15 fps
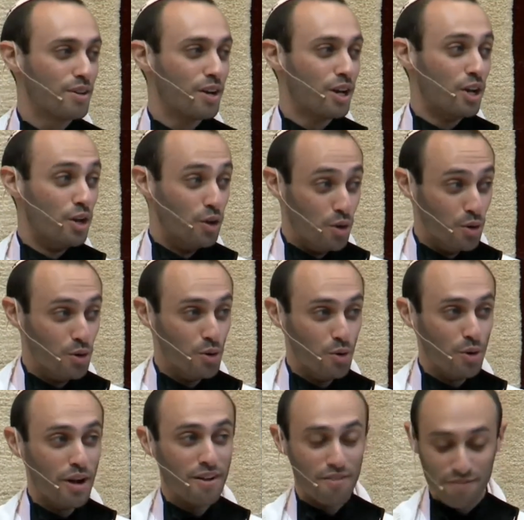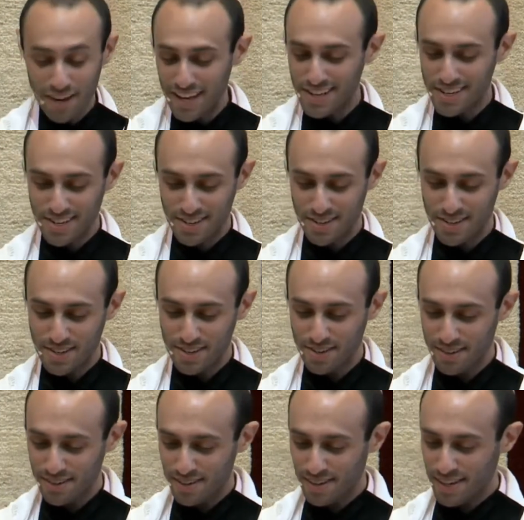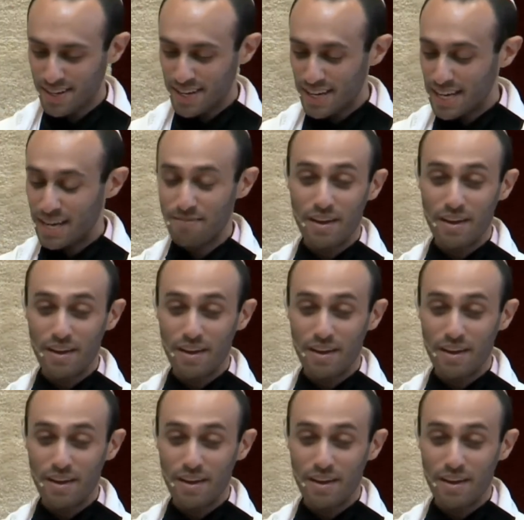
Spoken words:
new faces. If